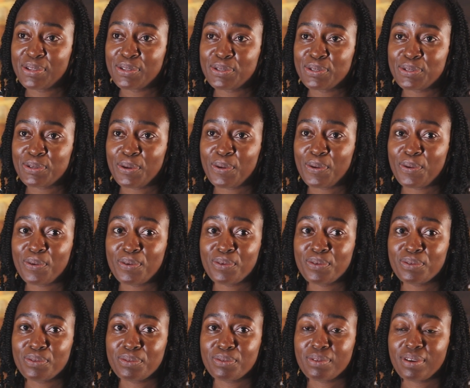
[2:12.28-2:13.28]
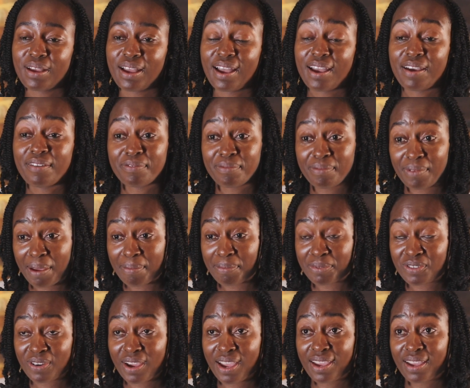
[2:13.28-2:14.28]
So I'm
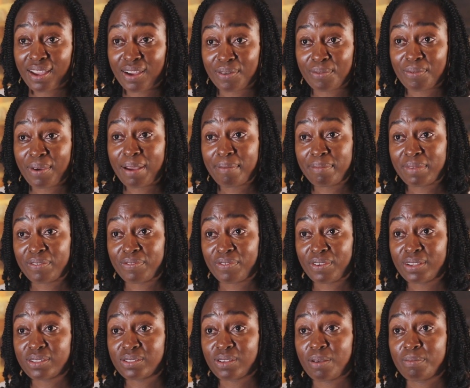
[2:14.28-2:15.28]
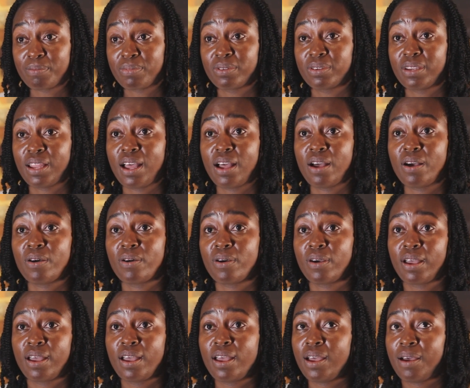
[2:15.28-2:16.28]
trying out Whammy, for example,
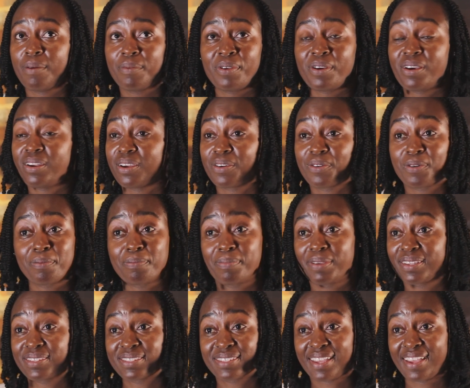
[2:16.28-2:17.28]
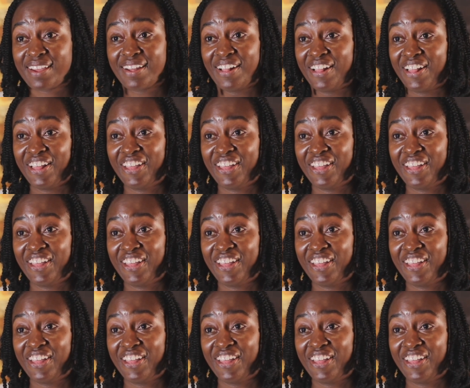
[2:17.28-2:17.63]
now. I'm not going to go big scale.